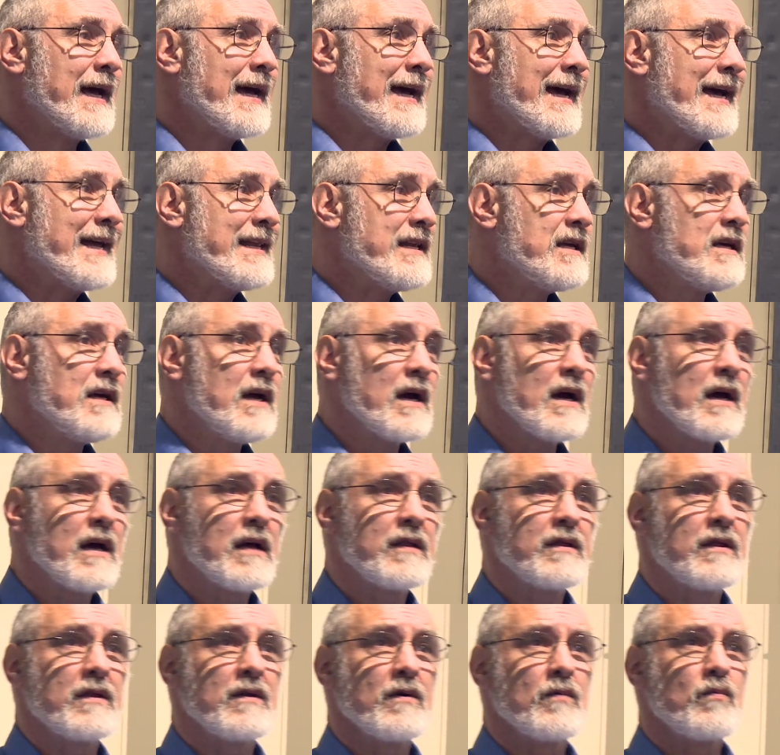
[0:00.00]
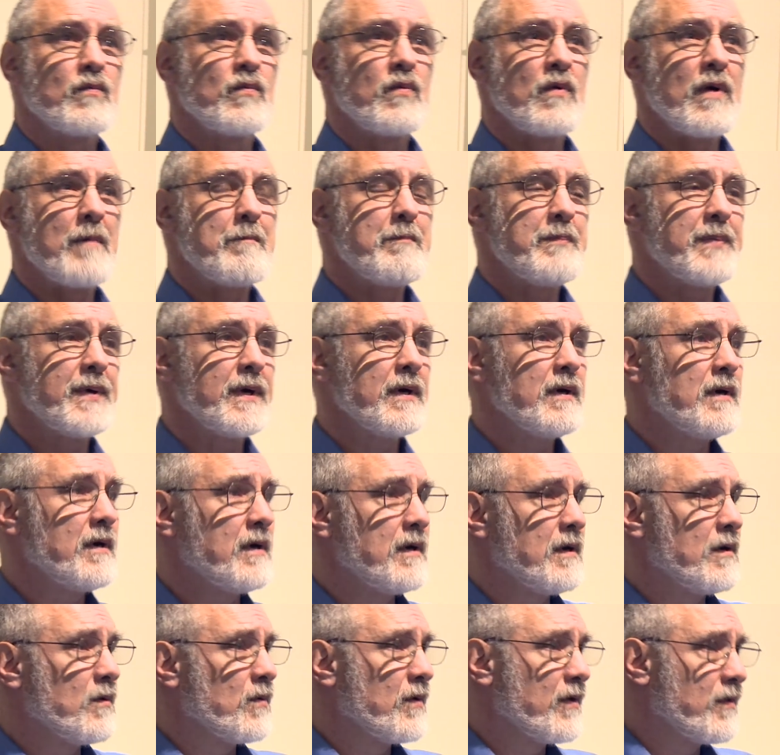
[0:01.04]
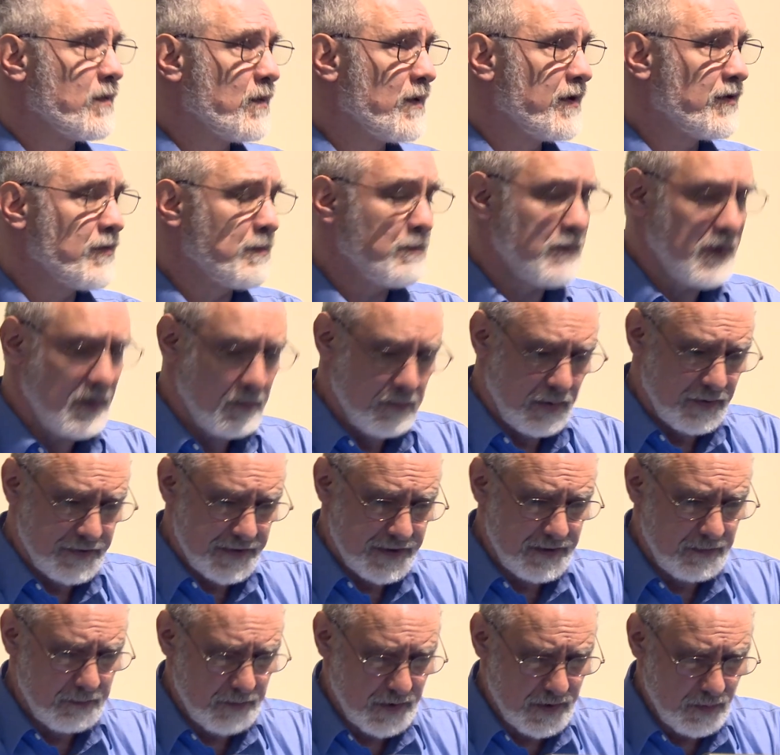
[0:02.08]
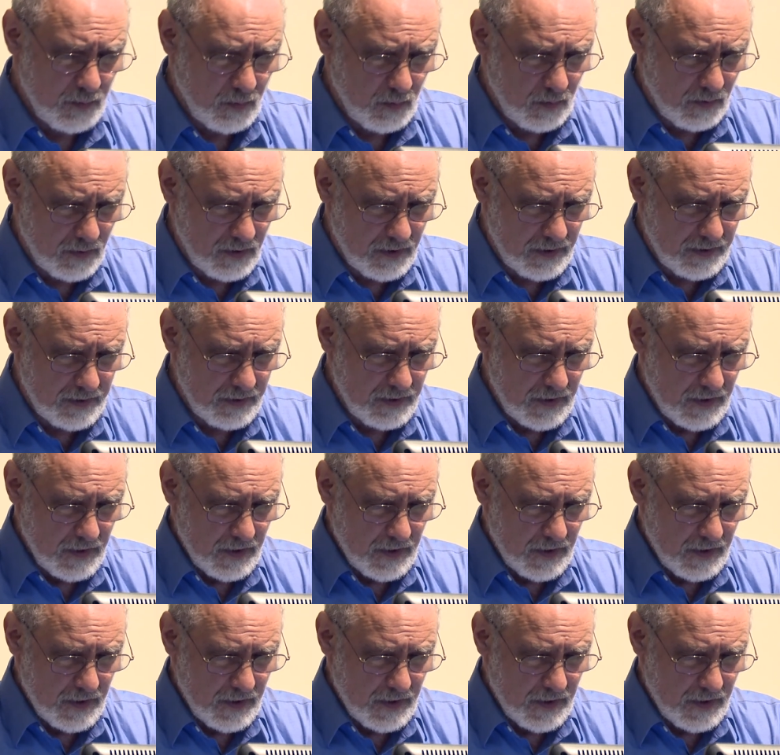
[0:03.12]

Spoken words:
And yet the rapidity with which people seem to want